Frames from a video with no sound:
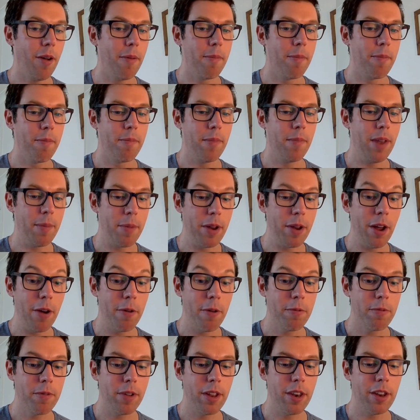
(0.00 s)
let me
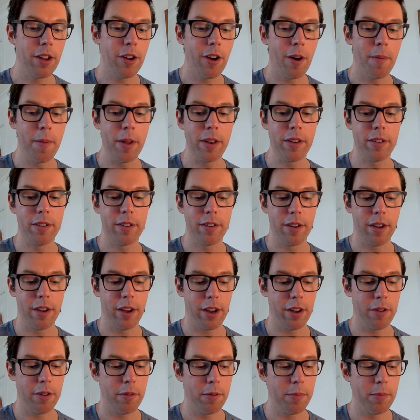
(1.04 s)
know in the comments. I
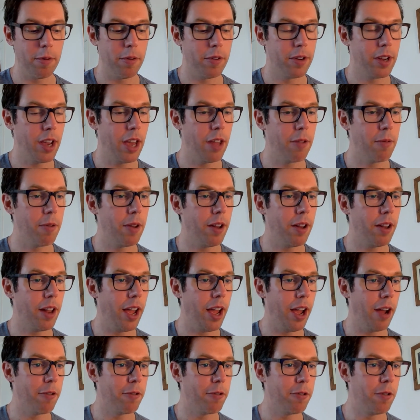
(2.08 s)
can always put together a little
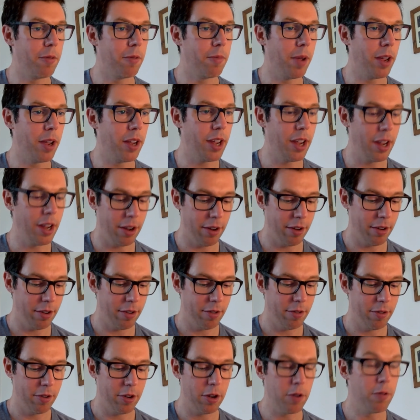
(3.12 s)
how-to
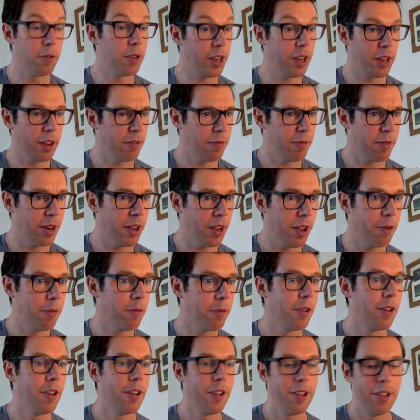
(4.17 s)
using video.
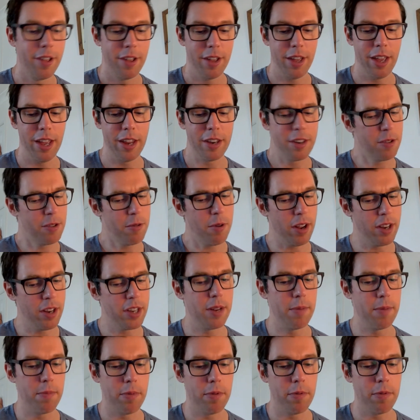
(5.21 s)
It's quite
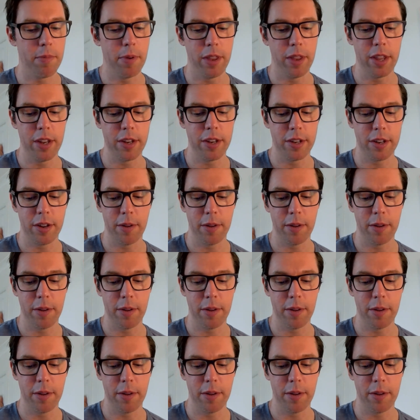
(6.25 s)
simple, but there's